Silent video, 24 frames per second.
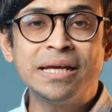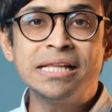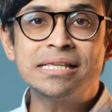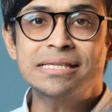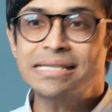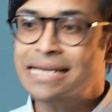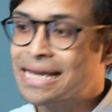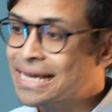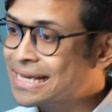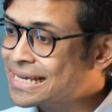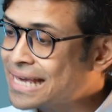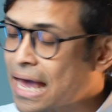
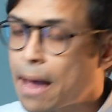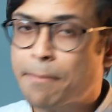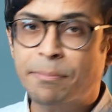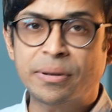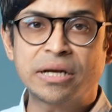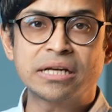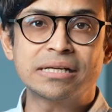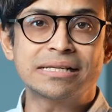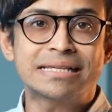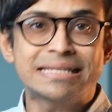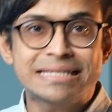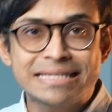means
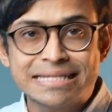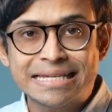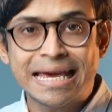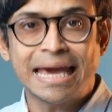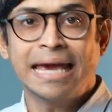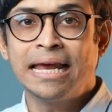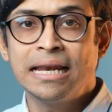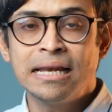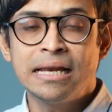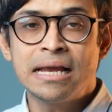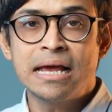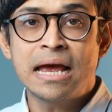capital,
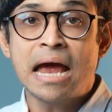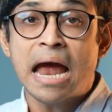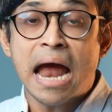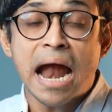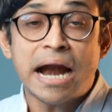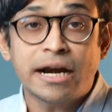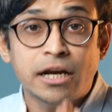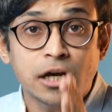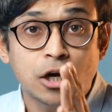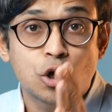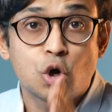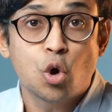scale,
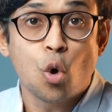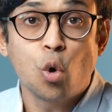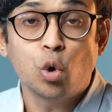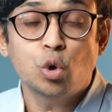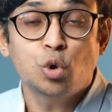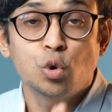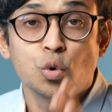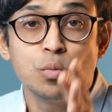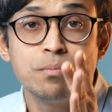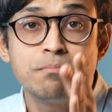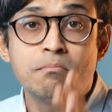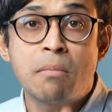and a
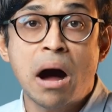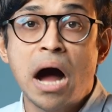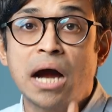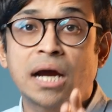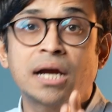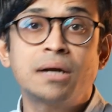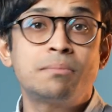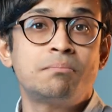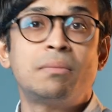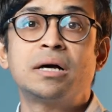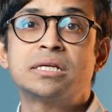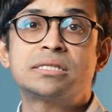go-to
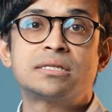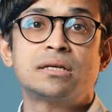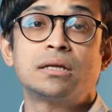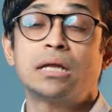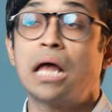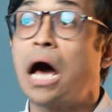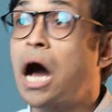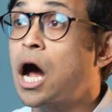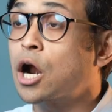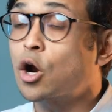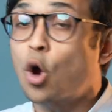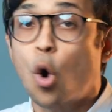market muscle
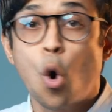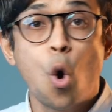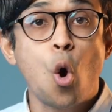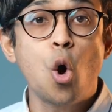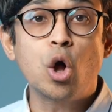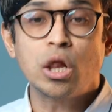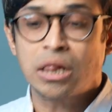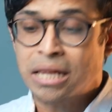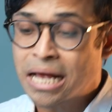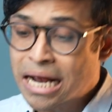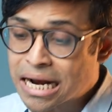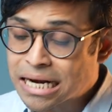are
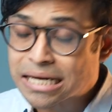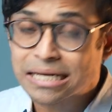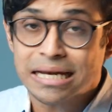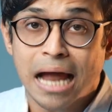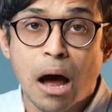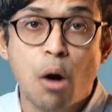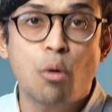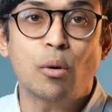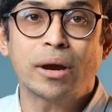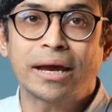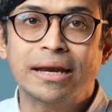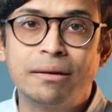all
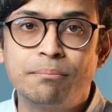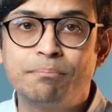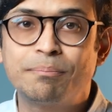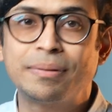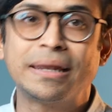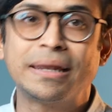now in